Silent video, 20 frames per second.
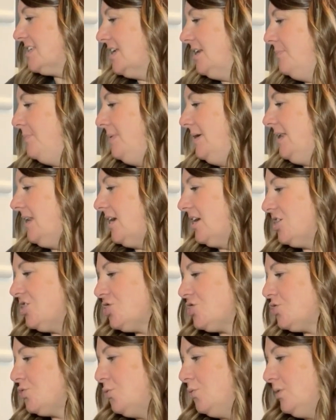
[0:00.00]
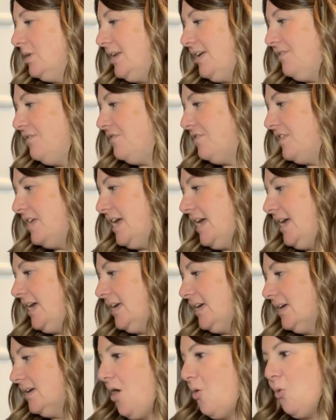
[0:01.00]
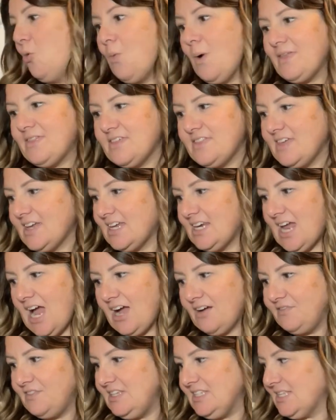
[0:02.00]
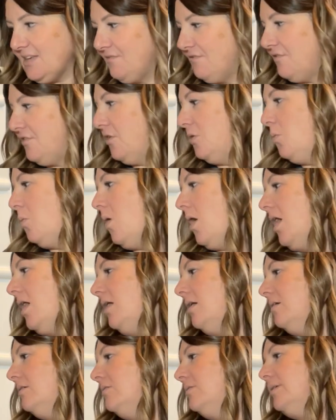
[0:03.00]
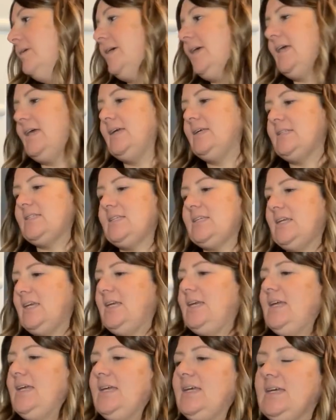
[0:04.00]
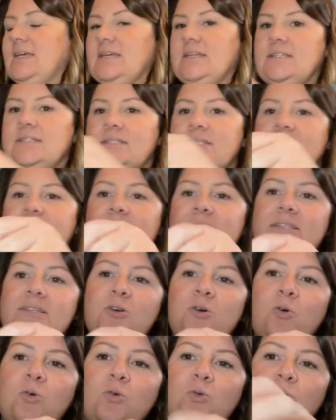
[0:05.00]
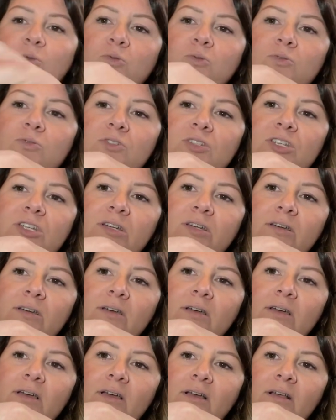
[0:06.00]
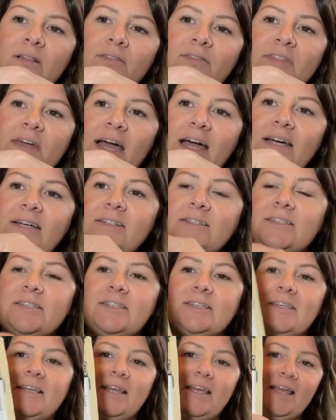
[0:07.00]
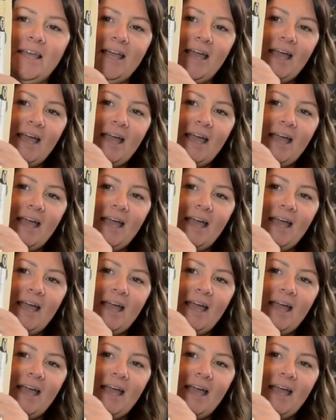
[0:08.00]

is going to be like a short-lived thing or whether they're going to have these in for a while. It is called that,